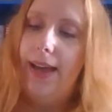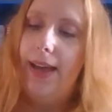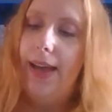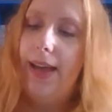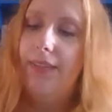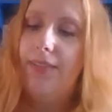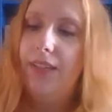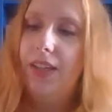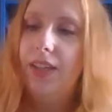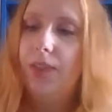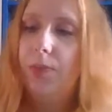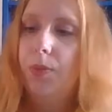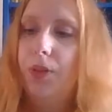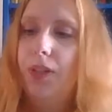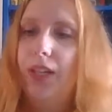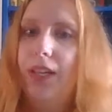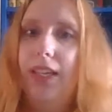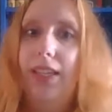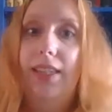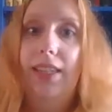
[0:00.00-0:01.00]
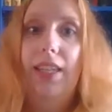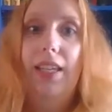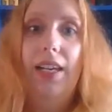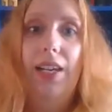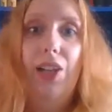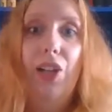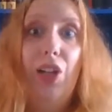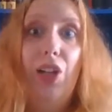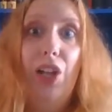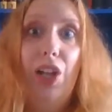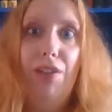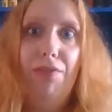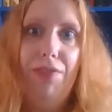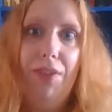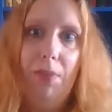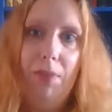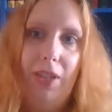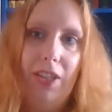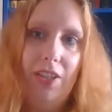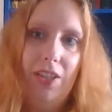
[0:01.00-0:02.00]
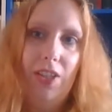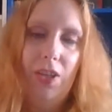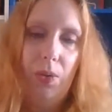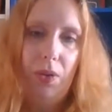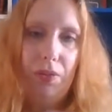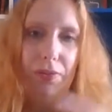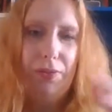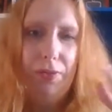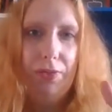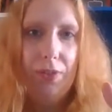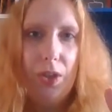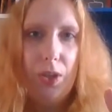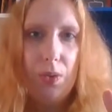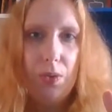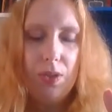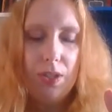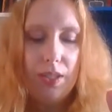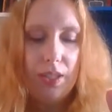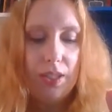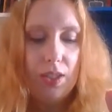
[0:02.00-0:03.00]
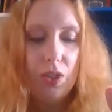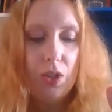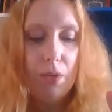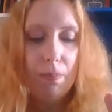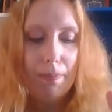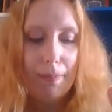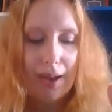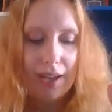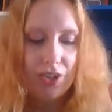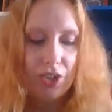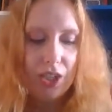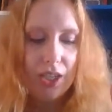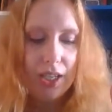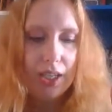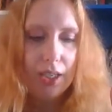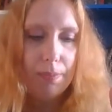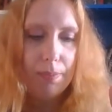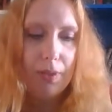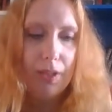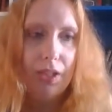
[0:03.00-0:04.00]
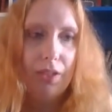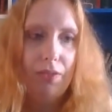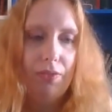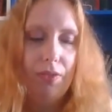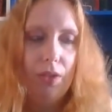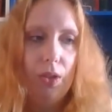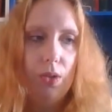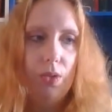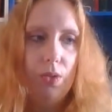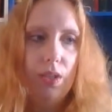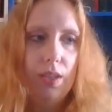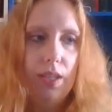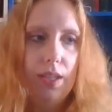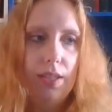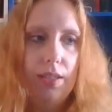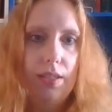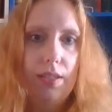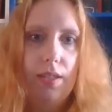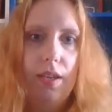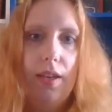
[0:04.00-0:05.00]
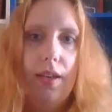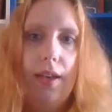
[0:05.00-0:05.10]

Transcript: And this one is lovely because it sort of fuses, it's not magic, but it fuses